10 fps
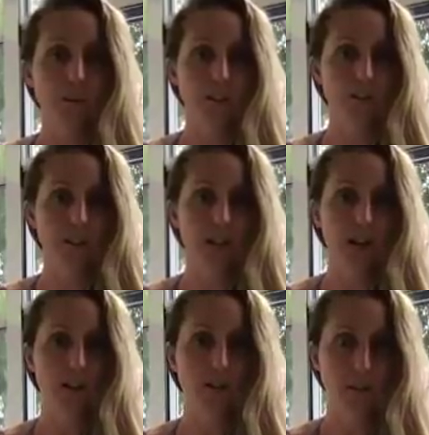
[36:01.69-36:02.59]
pretty sure the
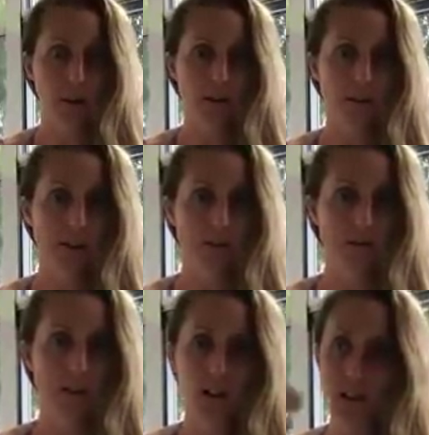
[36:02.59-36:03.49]
latter, the parenting one,
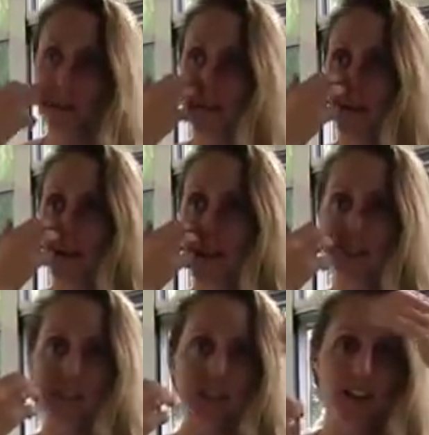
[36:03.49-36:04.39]
right?
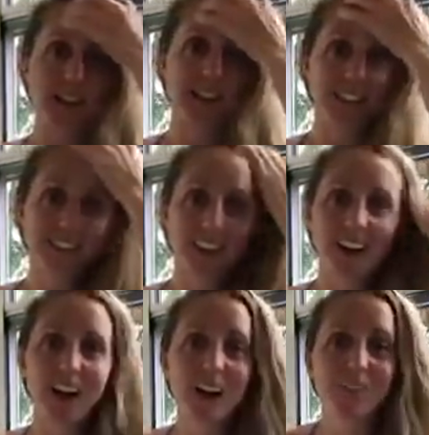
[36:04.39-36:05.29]
And say,
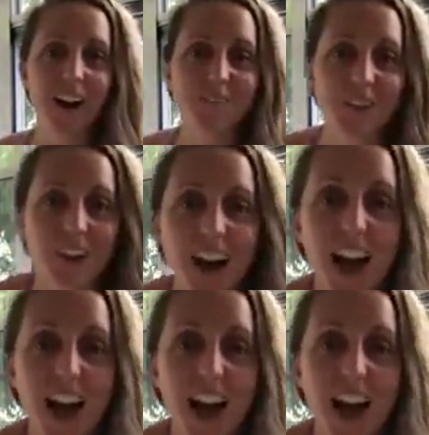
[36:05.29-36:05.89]
high vibe, mama.